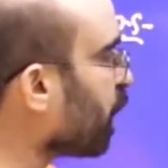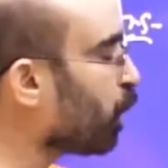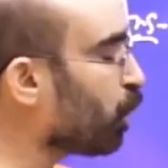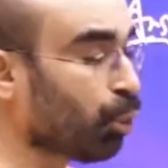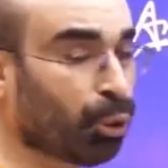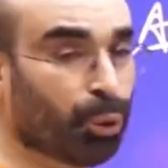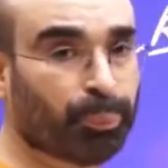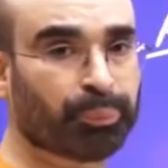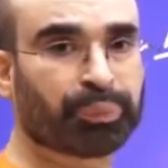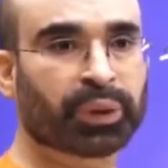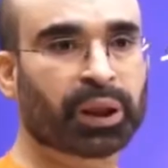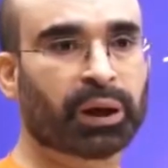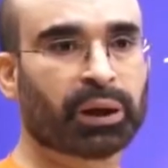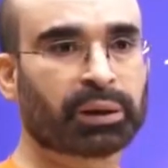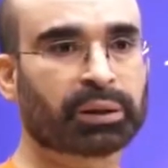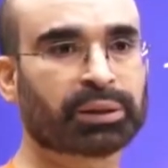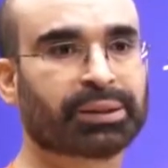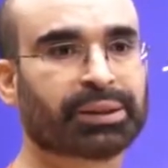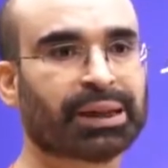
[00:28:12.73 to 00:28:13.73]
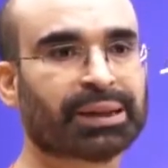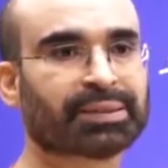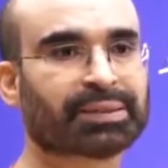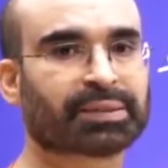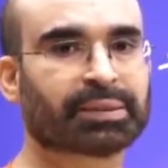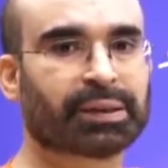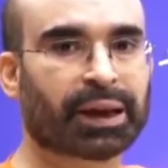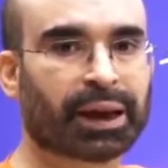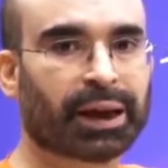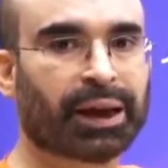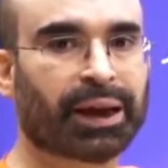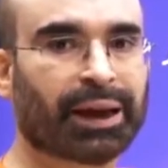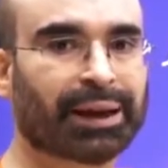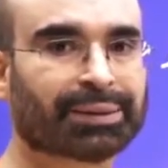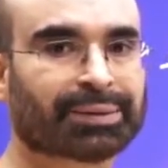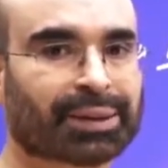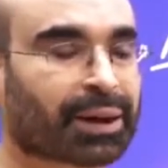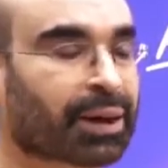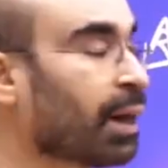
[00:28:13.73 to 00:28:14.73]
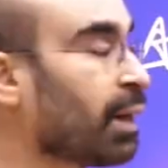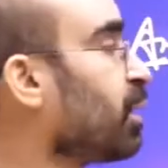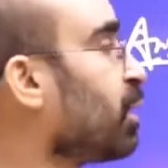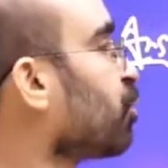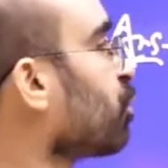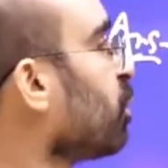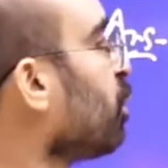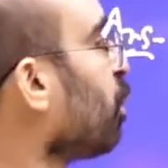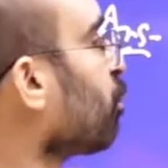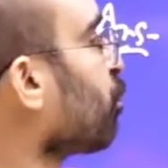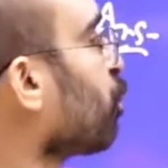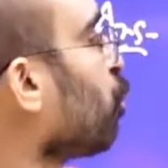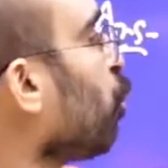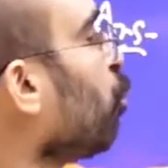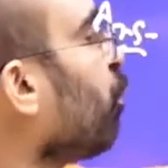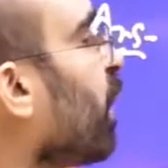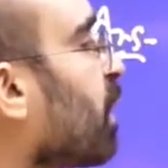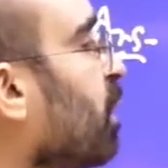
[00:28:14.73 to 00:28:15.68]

you, this is the condition of two